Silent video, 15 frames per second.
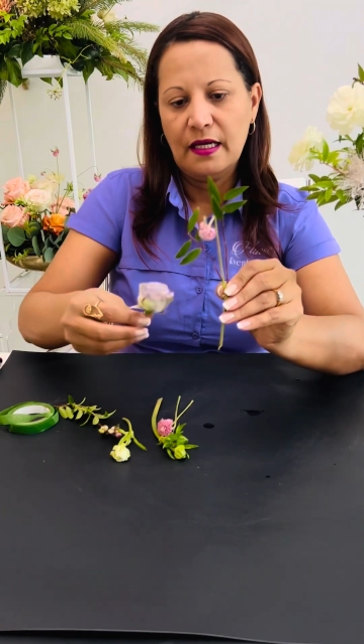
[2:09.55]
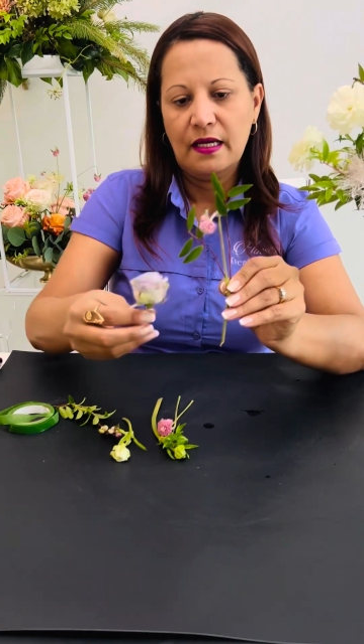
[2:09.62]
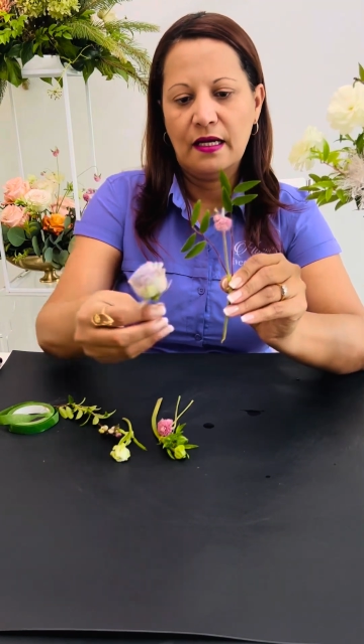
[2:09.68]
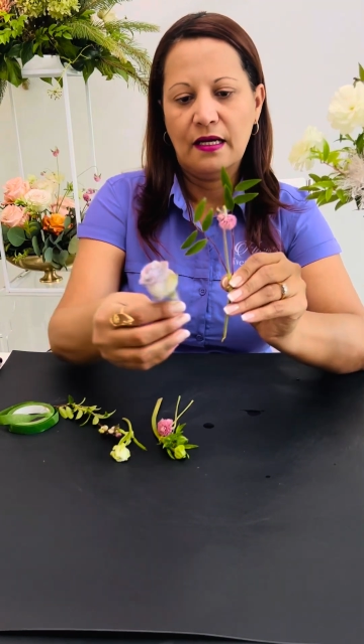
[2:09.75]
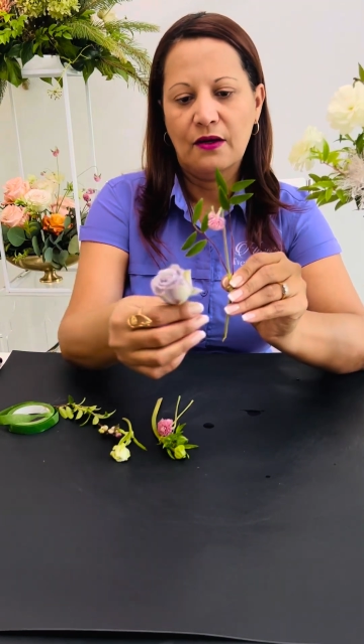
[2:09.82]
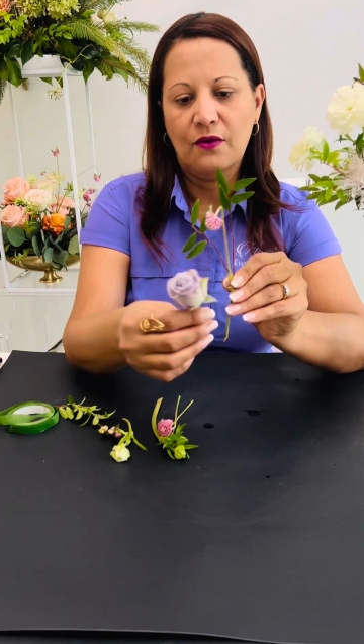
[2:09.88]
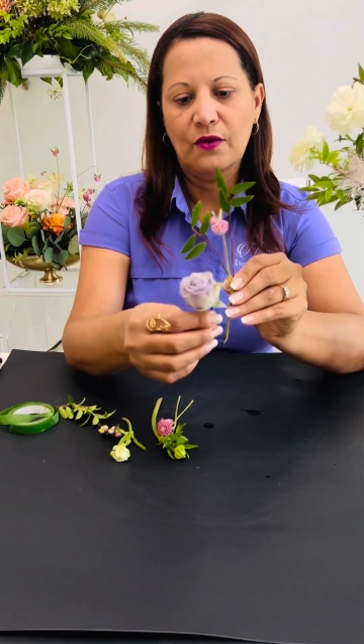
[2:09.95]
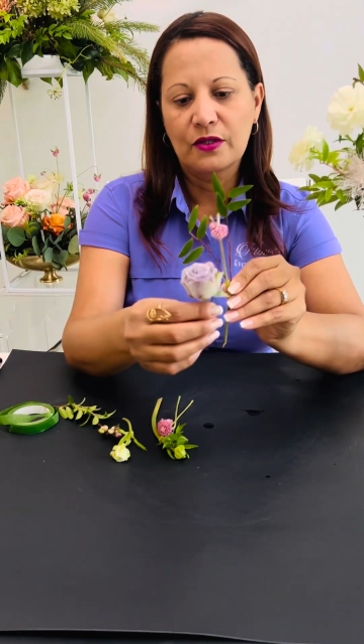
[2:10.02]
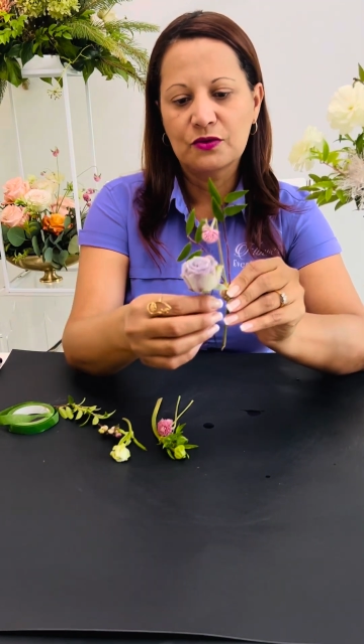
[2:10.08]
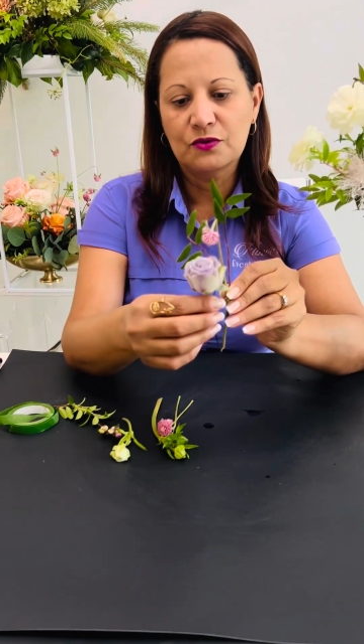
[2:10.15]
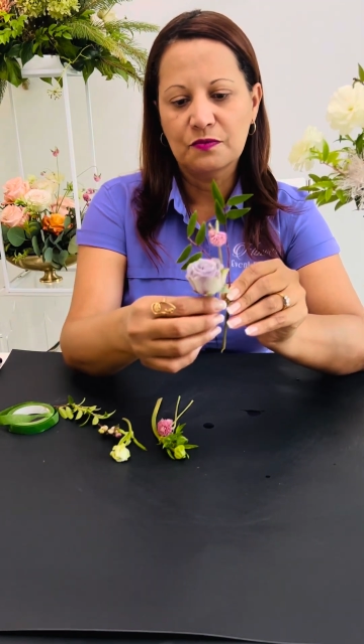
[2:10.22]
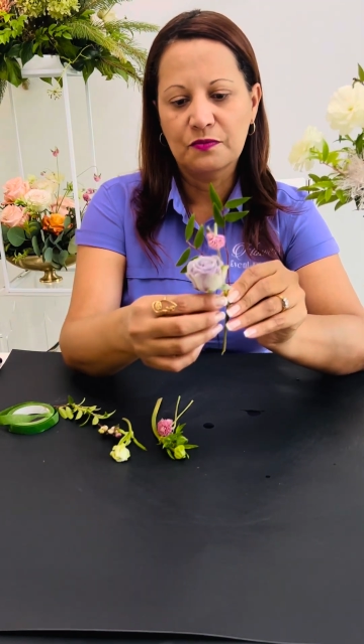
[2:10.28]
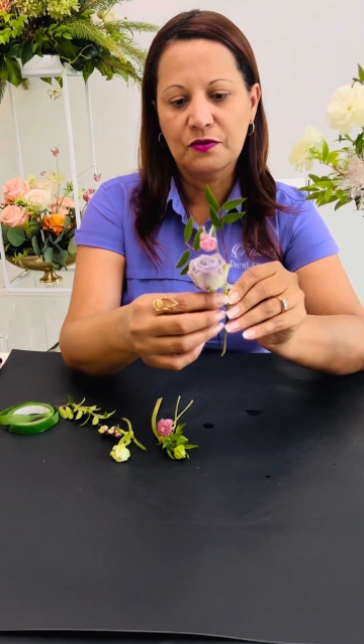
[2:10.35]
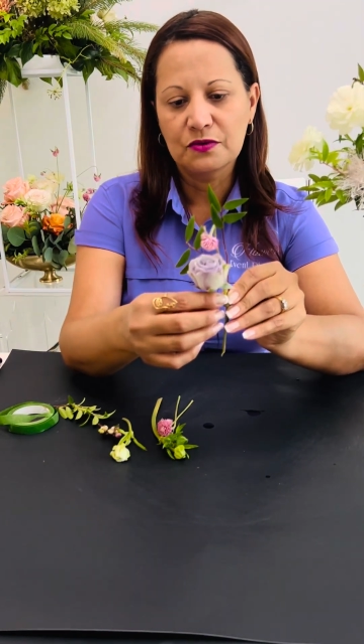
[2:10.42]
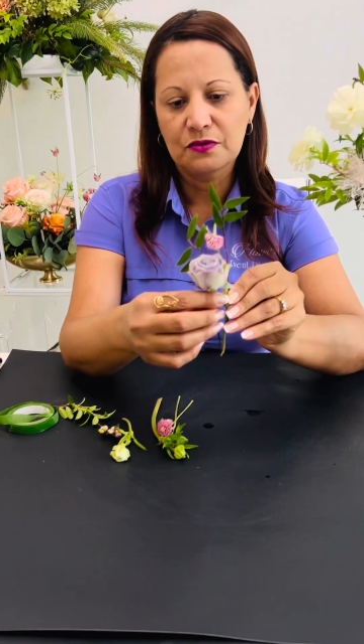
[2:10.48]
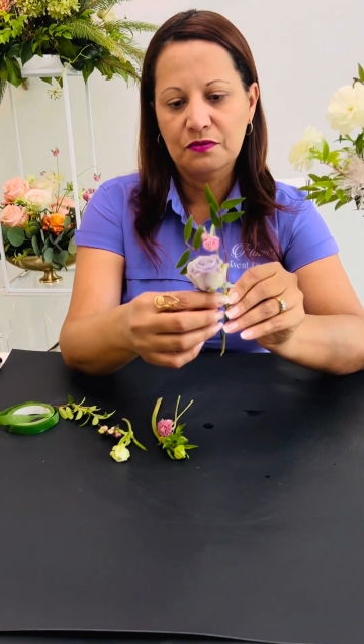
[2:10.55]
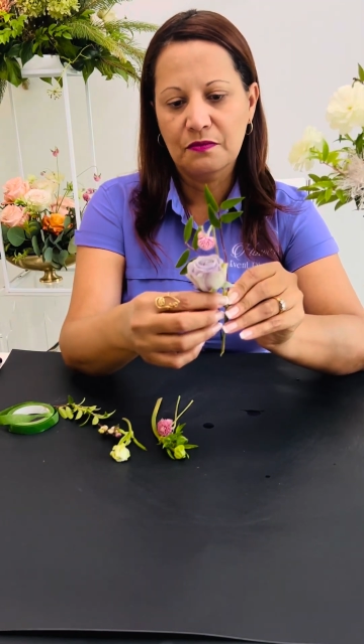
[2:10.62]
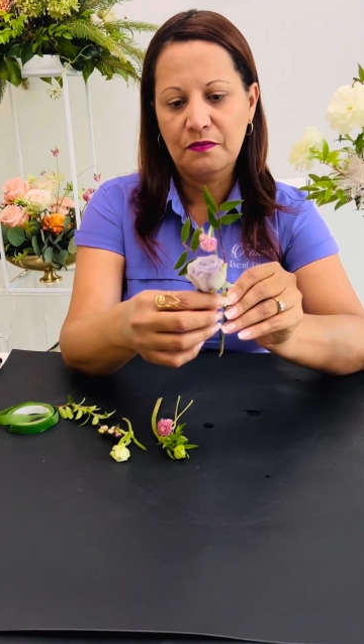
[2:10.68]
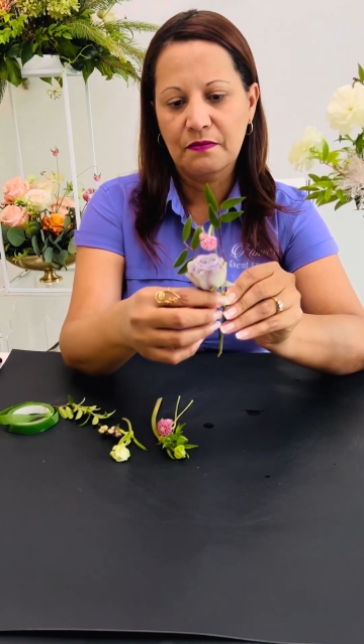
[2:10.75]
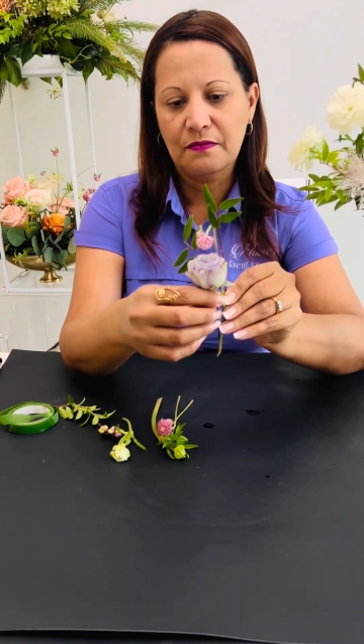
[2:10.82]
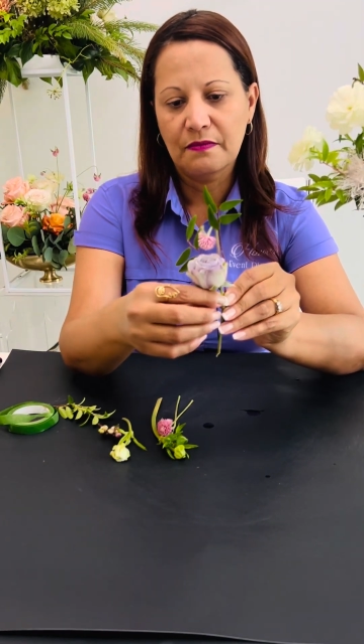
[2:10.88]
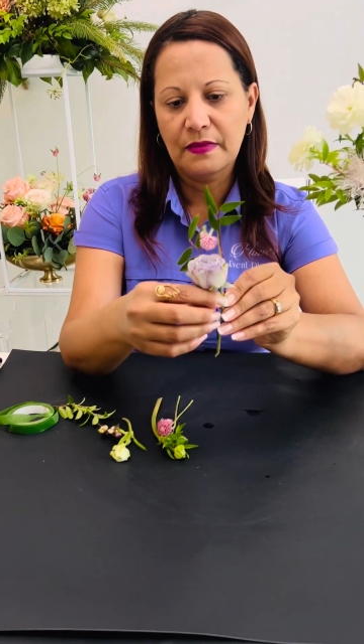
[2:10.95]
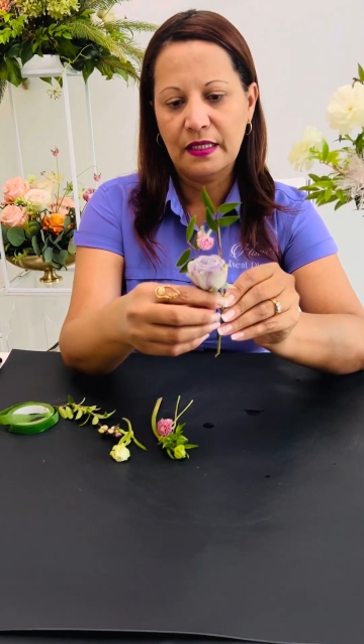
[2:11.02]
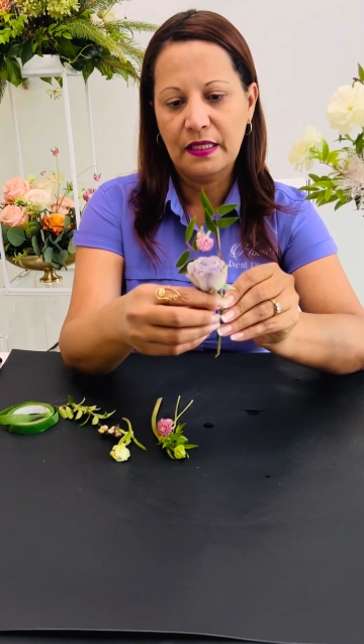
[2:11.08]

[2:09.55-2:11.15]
I'm going to put my